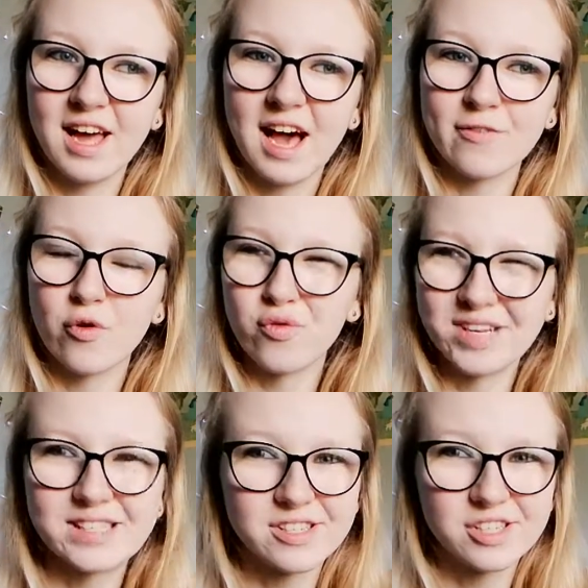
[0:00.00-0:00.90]
have a
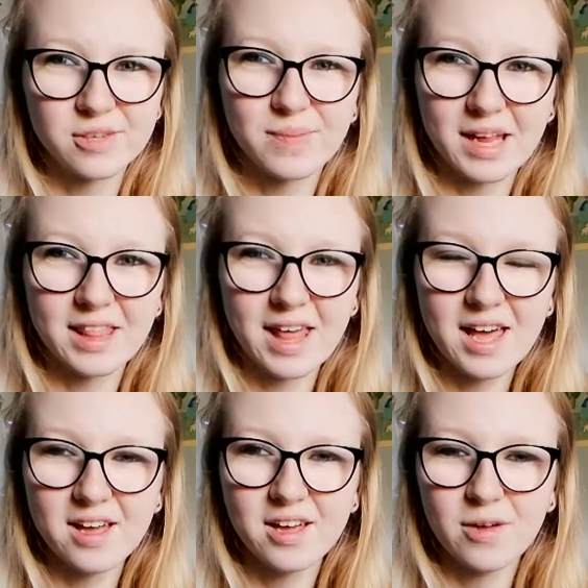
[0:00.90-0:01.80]
reason to be
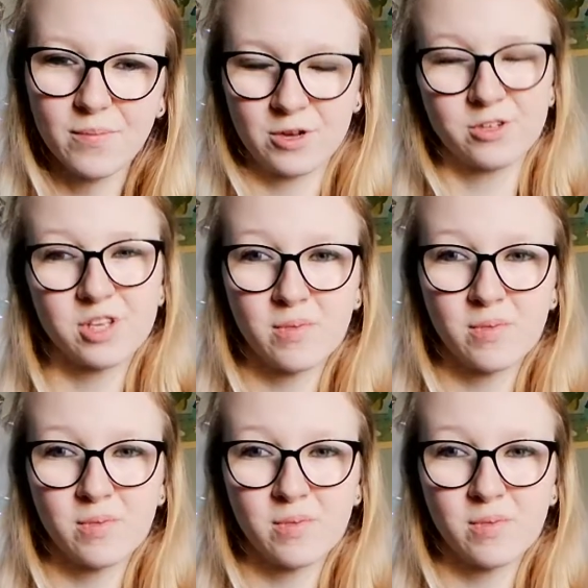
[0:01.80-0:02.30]
there because